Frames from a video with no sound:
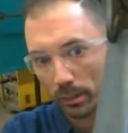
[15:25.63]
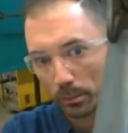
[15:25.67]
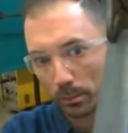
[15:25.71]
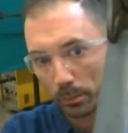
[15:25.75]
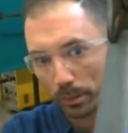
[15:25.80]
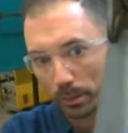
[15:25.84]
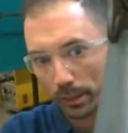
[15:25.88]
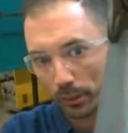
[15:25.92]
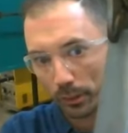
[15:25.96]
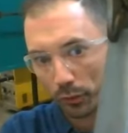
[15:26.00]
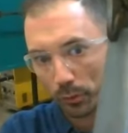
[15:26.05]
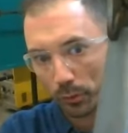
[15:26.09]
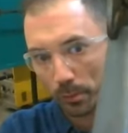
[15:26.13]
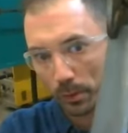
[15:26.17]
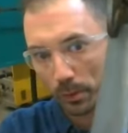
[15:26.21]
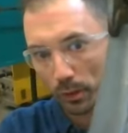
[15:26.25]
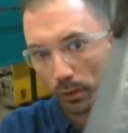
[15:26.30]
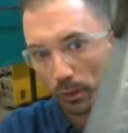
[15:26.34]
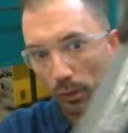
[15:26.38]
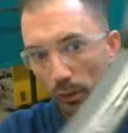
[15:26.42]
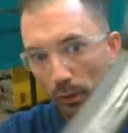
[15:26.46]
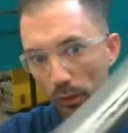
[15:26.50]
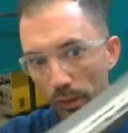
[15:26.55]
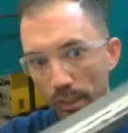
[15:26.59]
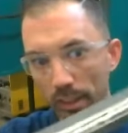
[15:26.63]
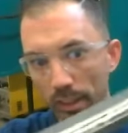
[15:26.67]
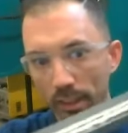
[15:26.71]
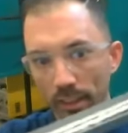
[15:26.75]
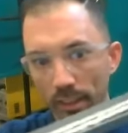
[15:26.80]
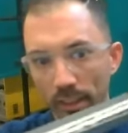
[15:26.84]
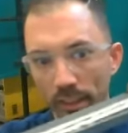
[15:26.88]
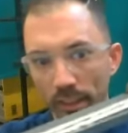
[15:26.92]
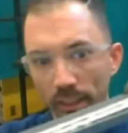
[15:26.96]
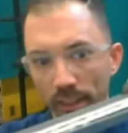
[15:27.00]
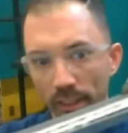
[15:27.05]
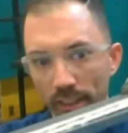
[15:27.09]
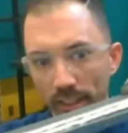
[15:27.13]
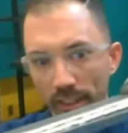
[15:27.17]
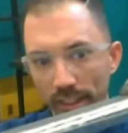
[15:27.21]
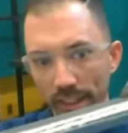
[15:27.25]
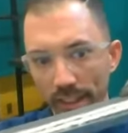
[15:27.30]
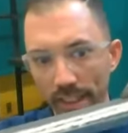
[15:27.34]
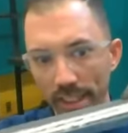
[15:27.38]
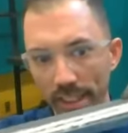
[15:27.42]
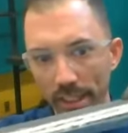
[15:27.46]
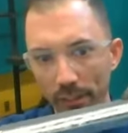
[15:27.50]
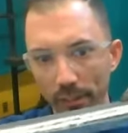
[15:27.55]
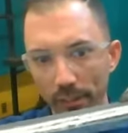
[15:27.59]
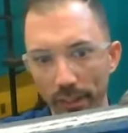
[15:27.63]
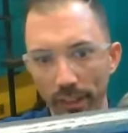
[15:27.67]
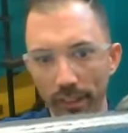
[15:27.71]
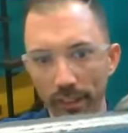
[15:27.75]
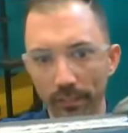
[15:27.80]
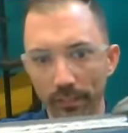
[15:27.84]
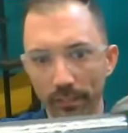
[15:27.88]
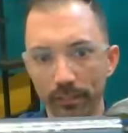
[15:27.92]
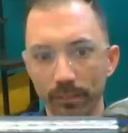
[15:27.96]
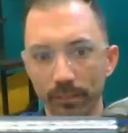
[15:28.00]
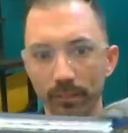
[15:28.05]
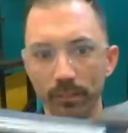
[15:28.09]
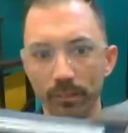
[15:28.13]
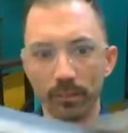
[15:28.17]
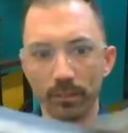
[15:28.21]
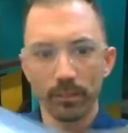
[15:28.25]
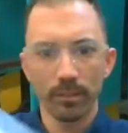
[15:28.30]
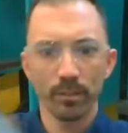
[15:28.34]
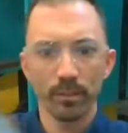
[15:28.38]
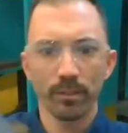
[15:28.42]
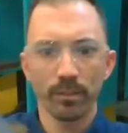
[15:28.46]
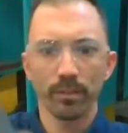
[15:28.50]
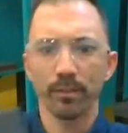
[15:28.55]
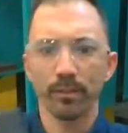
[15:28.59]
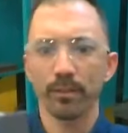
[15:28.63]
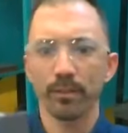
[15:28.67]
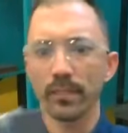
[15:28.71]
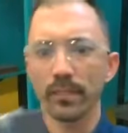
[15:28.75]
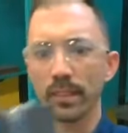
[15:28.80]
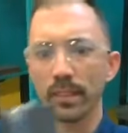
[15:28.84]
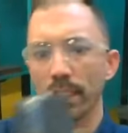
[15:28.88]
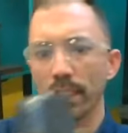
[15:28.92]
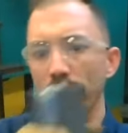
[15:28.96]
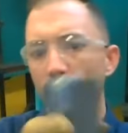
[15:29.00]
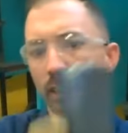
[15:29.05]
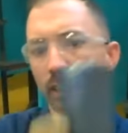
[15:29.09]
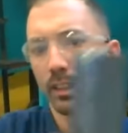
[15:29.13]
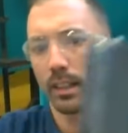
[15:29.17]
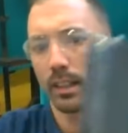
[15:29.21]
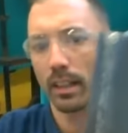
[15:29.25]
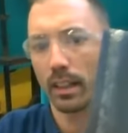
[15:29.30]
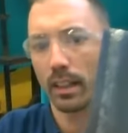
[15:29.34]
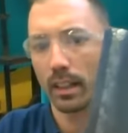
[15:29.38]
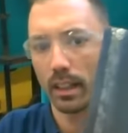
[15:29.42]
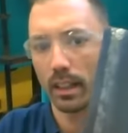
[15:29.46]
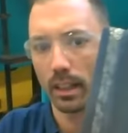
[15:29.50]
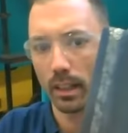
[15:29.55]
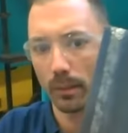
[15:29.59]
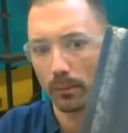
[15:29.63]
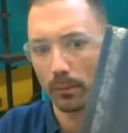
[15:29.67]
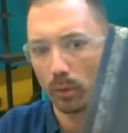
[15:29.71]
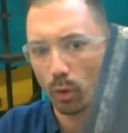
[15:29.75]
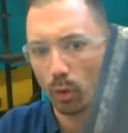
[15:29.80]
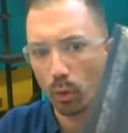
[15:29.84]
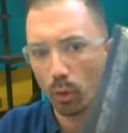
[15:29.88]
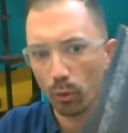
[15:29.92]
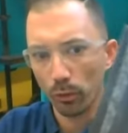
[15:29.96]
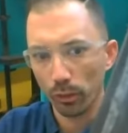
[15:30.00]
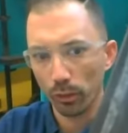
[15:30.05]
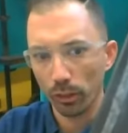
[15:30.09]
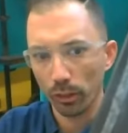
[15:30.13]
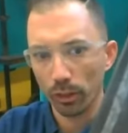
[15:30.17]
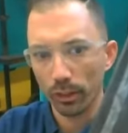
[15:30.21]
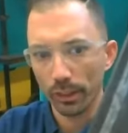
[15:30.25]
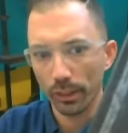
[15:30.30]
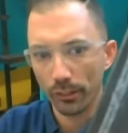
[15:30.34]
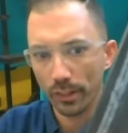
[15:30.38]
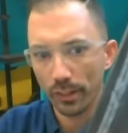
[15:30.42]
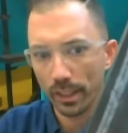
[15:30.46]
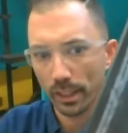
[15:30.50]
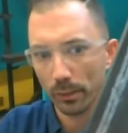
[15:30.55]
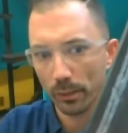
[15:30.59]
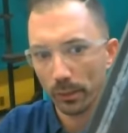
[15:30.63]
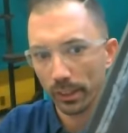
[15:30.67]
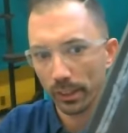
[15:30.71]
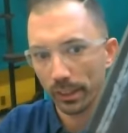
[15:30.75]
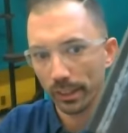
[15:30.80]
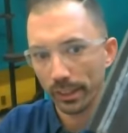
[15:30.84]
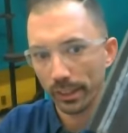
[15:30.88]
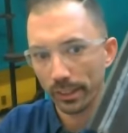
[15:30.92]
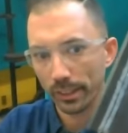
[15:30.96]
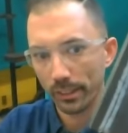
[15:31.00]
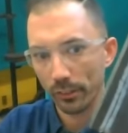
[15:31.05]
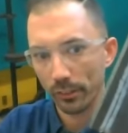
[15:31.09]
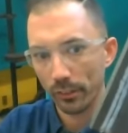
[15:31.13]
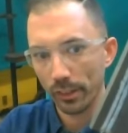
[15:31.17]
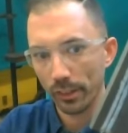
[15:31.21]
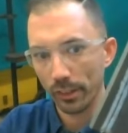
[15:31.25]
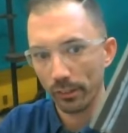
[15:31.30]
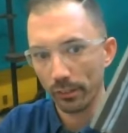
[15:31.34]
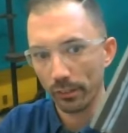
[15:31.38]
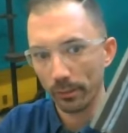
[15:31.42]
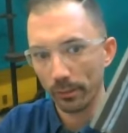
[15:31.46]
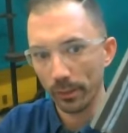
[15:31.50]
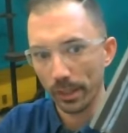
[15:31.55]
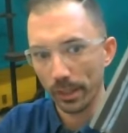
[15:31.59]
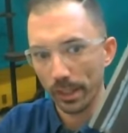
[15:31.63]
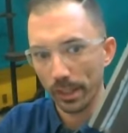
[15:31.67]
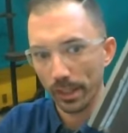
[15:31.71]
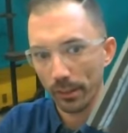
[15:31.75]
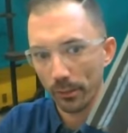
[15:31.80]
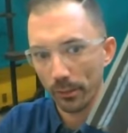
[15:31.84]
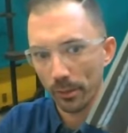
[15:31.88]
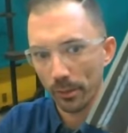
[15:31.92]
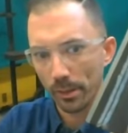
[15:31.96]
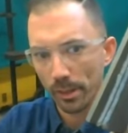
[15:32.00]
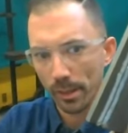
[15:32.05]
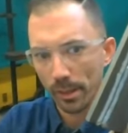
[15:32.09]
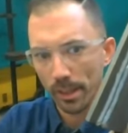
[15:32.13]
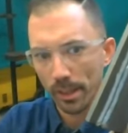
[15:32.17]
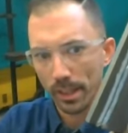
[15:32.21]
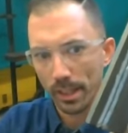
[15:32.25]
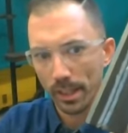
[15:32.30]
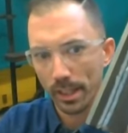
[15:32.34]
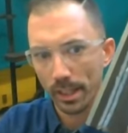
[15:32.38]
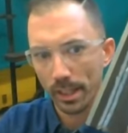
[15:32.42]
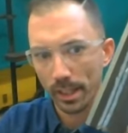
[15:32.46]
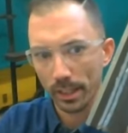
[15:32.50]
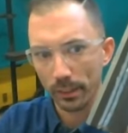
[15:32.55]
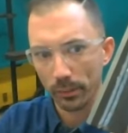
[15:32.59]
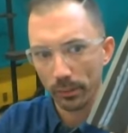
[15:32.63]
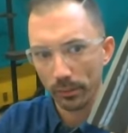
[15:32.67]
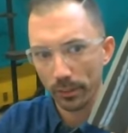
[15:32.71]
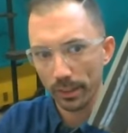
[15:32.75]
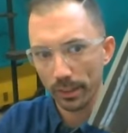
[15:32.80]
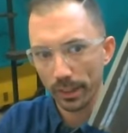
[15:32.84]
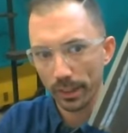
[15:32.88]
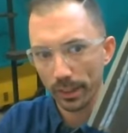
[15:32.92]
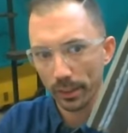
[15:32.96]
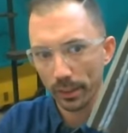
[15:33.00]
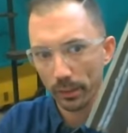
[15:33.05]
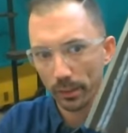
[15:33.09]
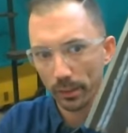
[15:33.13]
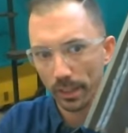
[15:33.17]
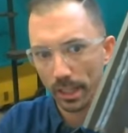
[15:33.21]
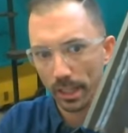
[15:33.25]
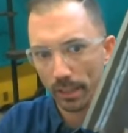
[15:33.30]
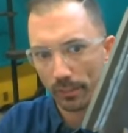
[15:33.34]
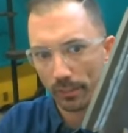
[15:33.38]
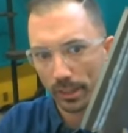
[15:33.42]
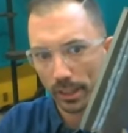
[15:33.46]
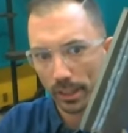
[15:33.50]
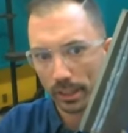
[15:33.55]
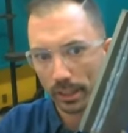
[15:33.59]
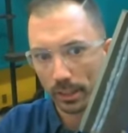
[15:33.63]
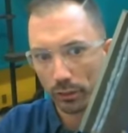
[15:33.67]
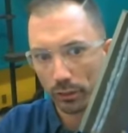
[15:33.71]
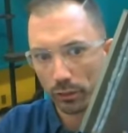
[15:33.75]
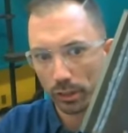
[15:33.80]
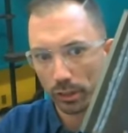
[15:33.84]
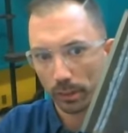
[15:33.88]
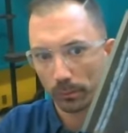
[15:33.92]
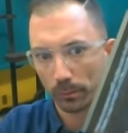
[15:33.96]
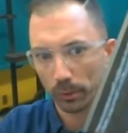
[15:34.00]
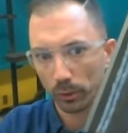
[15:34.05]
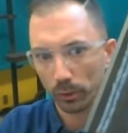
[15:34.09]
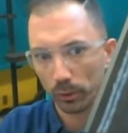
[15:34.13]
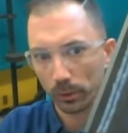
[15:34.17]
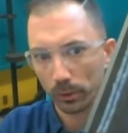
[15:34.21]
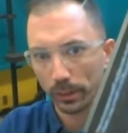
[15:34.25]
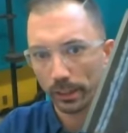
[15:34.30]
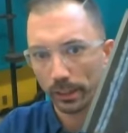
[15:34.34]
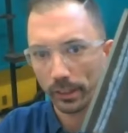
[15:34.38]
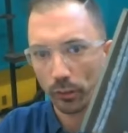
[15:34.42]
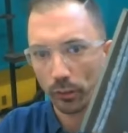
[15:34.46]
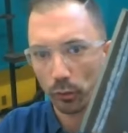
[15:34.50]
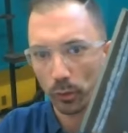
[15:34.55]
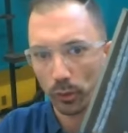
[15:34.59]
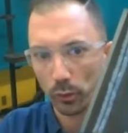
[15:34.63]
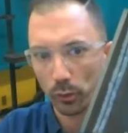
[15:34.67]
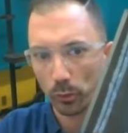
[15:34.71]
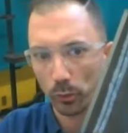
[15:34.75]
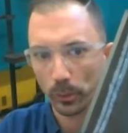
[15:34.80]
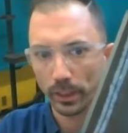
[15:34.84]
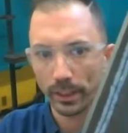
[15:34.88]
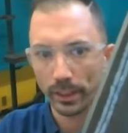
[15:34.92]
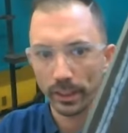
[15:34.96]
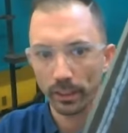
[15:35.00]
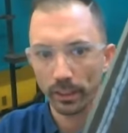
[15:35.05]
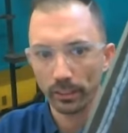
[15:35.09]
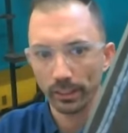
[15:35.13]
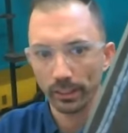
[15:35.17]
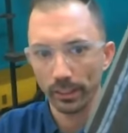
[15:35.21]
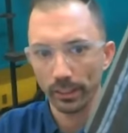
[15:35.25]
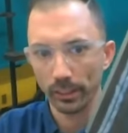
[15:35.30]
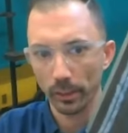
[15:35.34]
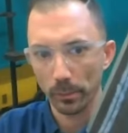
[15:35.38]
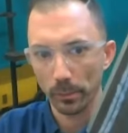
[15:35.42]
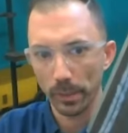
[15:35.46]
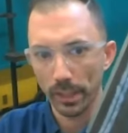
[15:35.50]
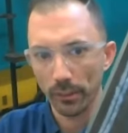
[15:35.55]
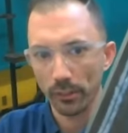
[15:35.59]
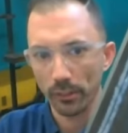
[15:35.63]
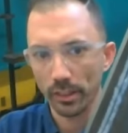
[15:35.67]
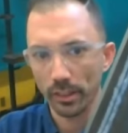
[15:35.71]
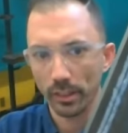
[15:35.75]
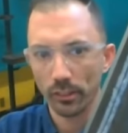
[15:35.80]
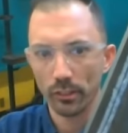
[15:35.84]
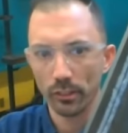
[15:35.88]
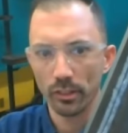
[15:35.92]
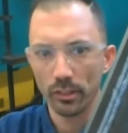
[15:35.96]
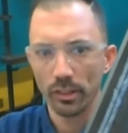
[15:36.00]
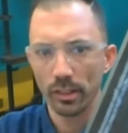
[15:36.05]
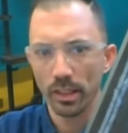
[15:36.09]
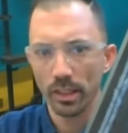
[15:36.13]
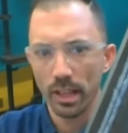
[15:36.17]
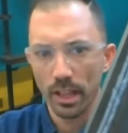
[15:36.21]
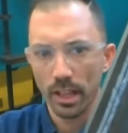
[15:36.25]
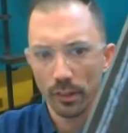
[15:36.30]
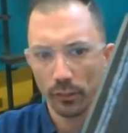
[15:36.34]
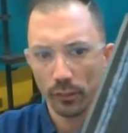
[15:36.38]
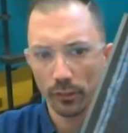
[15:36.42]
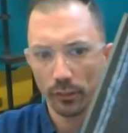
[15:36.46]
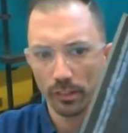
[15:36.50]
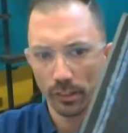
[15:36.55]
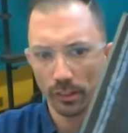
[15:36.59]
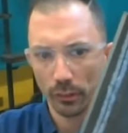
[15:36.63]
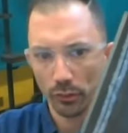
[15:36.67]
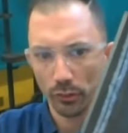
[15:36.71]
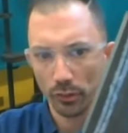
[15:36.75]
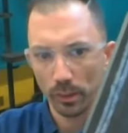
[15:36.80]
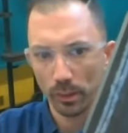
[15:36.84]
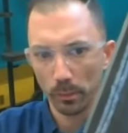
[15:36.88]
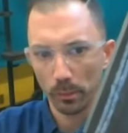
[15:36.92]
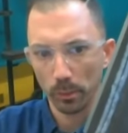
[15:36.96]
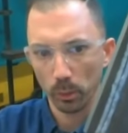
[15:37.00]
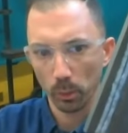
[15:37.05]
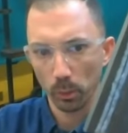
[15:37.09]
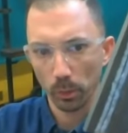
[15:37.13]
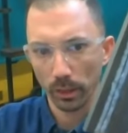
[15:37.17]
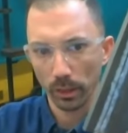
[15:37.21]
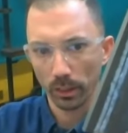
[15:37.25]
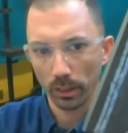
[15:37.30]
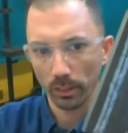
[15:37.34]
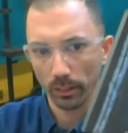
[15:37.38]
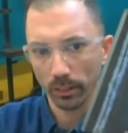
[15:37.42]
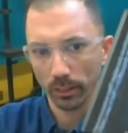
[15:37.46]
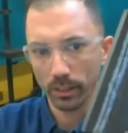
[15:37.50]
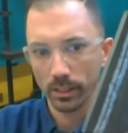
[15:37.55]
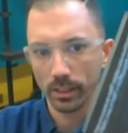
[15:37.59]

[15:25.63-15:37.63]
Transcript: Pretty smooth, even. Overall, it's kind of what I'd like to see from you guys. And I don't think you'd have any trouble doing this once we nail down the basics. It's a very simple weld.